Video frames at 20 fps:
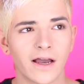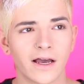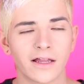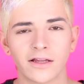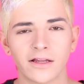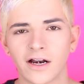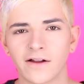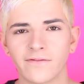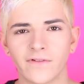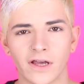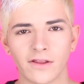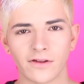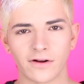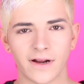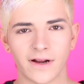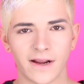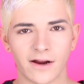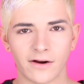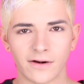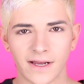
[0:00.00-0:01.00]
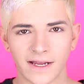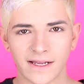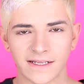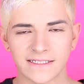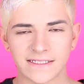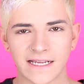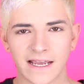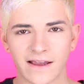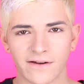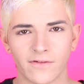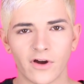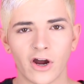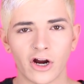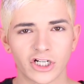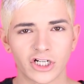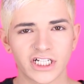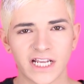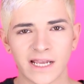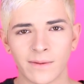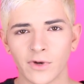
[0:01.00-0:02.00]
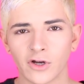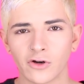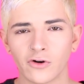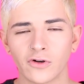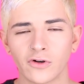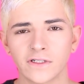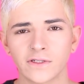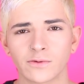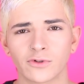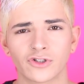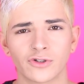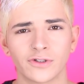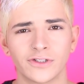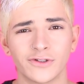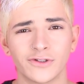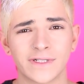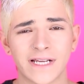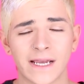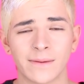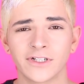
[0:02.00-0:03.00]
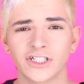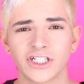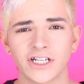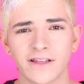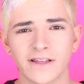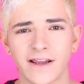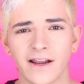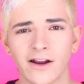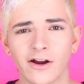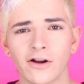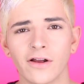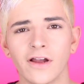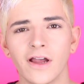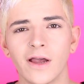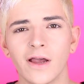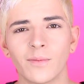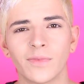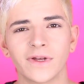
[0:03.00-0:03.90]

A lot of other hair dyes have harsh chemicals which will do damage to the hair,